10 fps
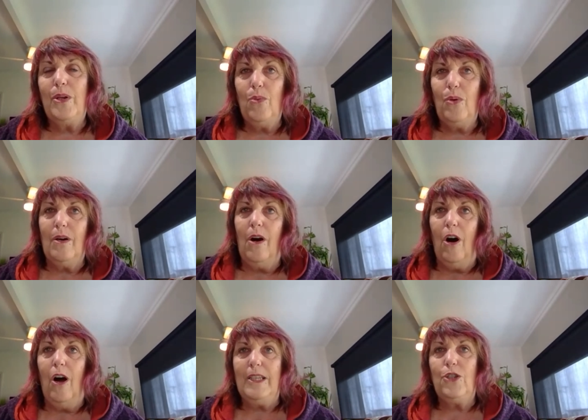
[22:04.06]
well
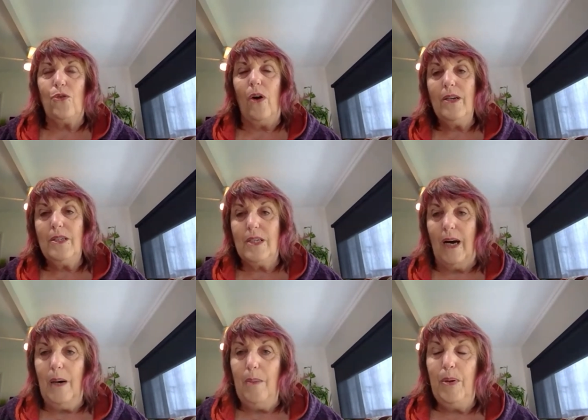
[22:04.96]
highly drugged
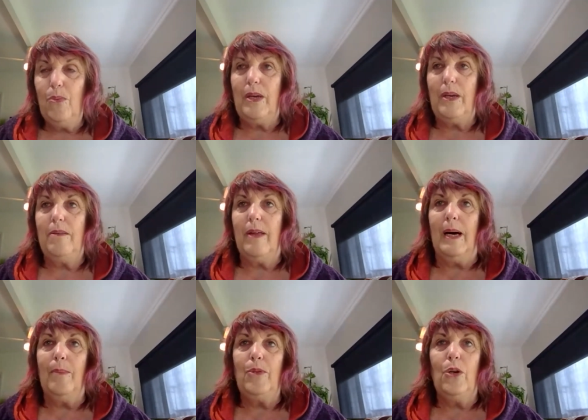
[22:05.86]
up with,
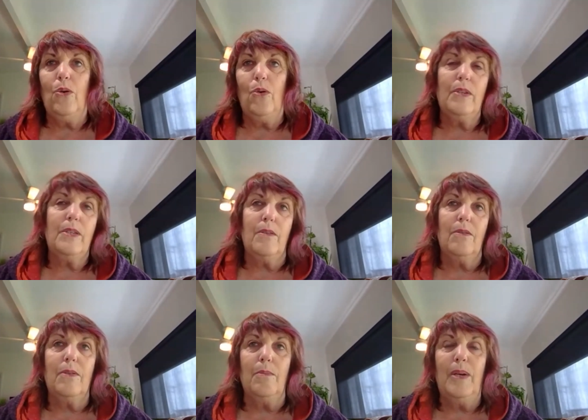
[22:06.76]
you know, all the
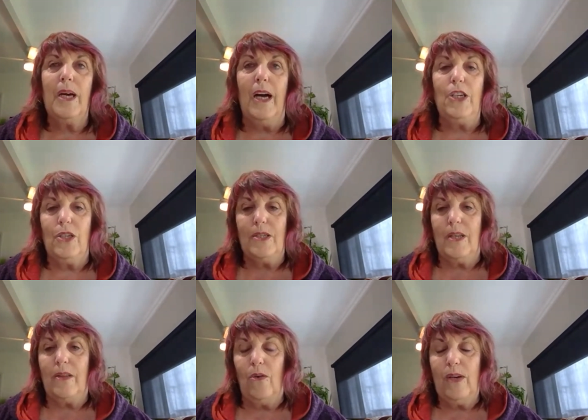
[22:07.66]
medications
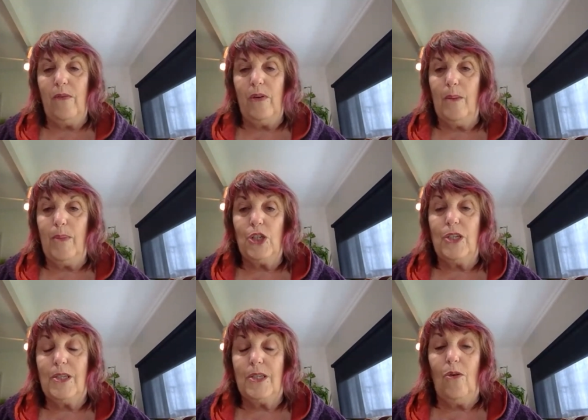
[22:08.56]
that they were giving her, but she
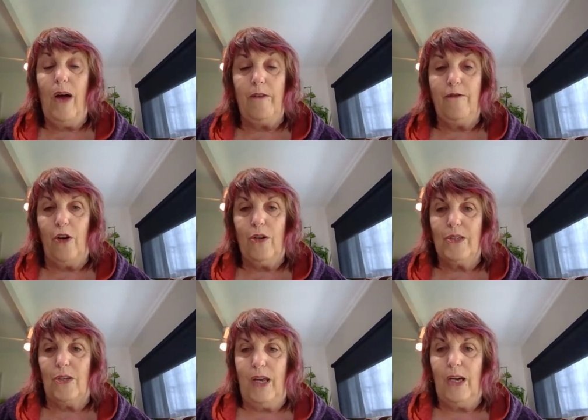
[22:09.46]
still had
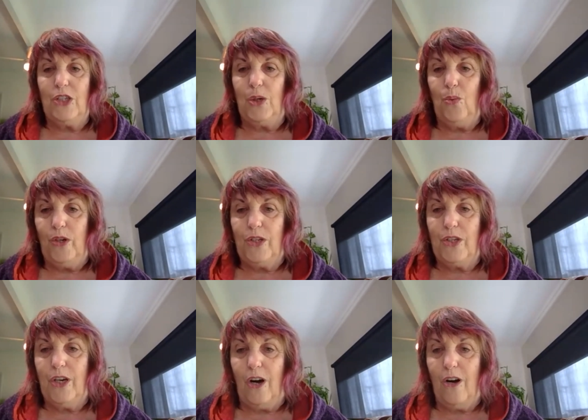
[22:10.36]
focus on how she wanted
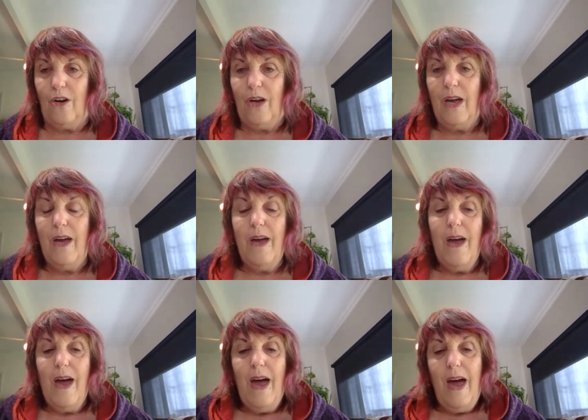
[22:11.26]
to go.
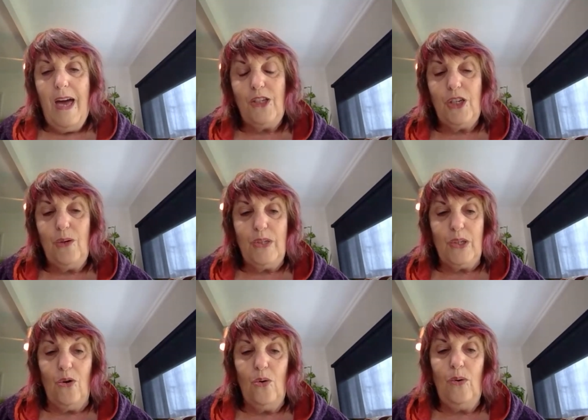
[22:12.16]
And she
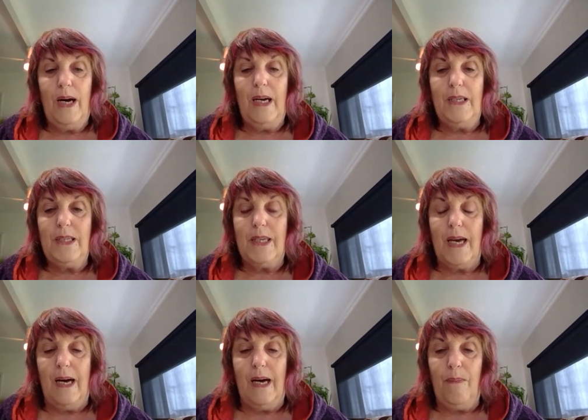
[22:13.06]
was always
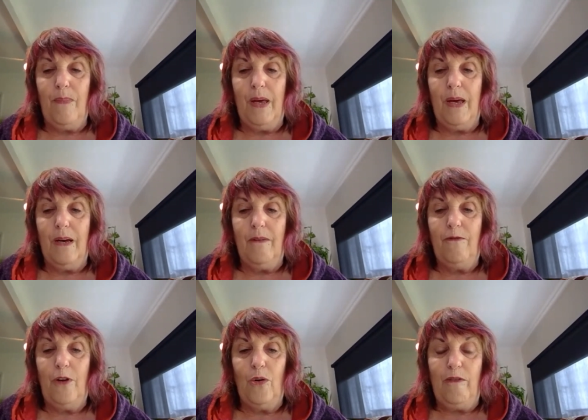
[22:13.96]
a
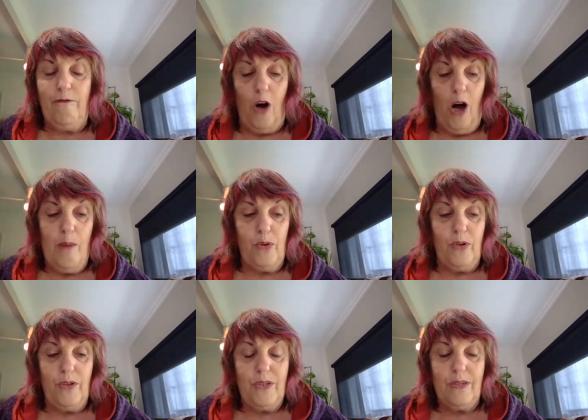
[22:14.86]
very vibrant,